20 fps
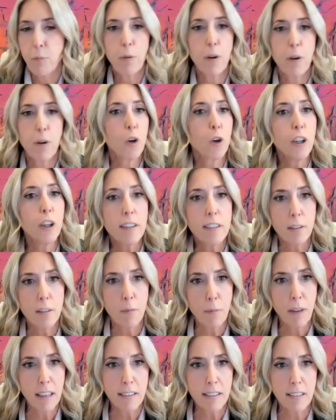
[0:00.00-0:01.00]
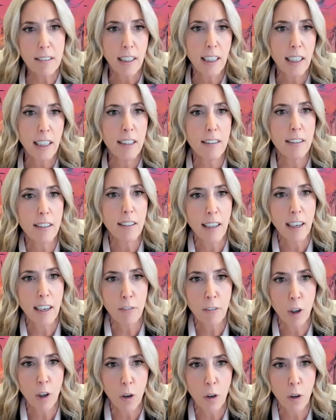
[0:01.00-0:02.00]
purely domestic into
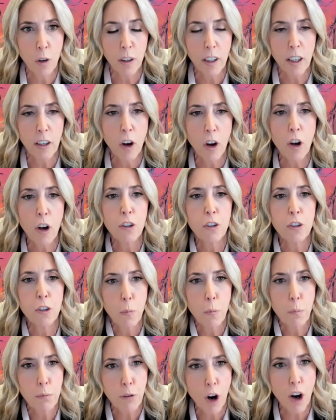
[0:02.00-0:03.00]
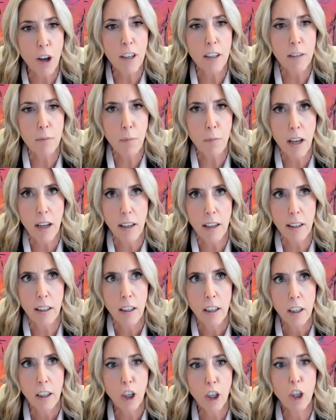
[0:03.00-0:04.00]
that role, it also broadened my
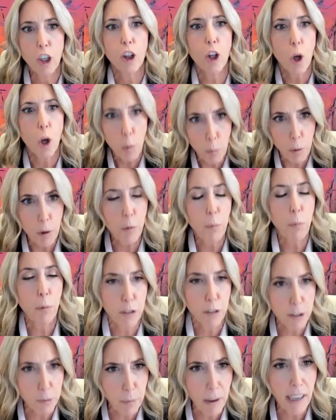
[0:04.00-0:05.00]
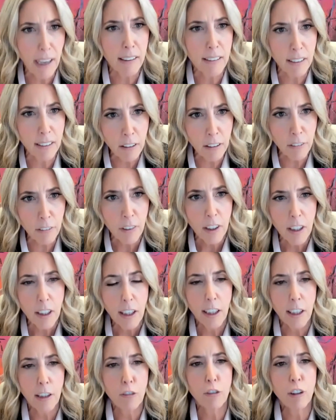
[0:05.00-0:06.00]
global perspective
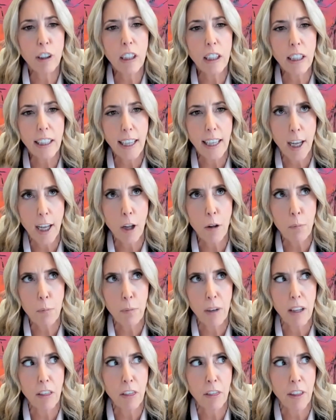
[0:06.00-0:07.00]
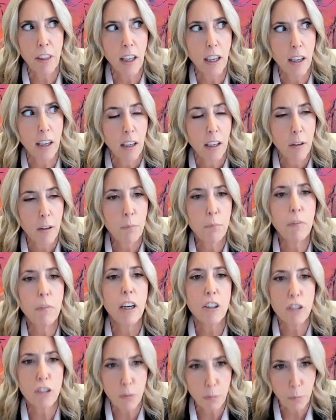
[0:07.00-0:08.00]
and really helped me think
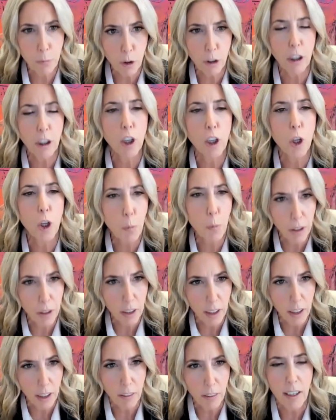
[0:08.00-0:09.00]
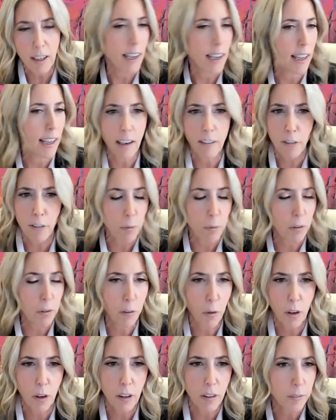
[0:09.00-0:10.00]
much more globally than I had ever
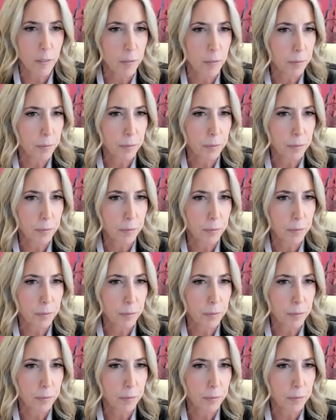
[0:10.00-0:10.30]
before.